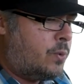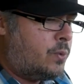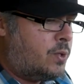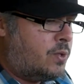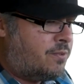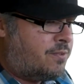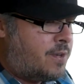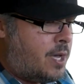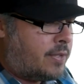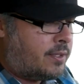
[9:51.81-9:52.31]

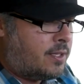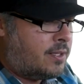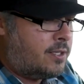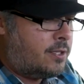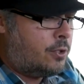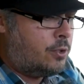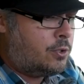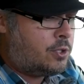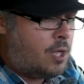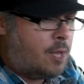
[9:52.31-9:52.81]
You've got a
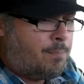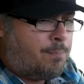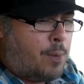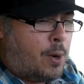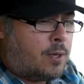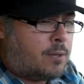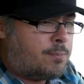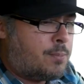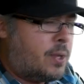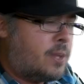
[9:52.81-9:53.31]
little
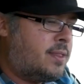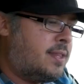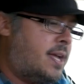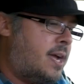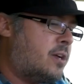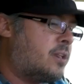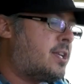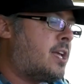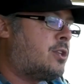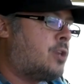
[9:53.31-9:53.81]
compartment
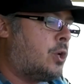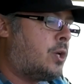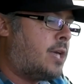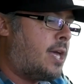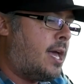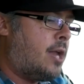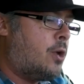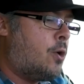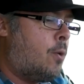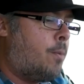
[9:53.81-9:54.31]
there that you
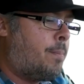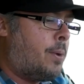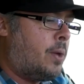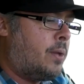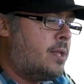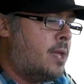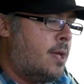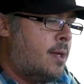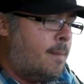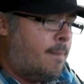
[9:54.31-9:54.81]
can open,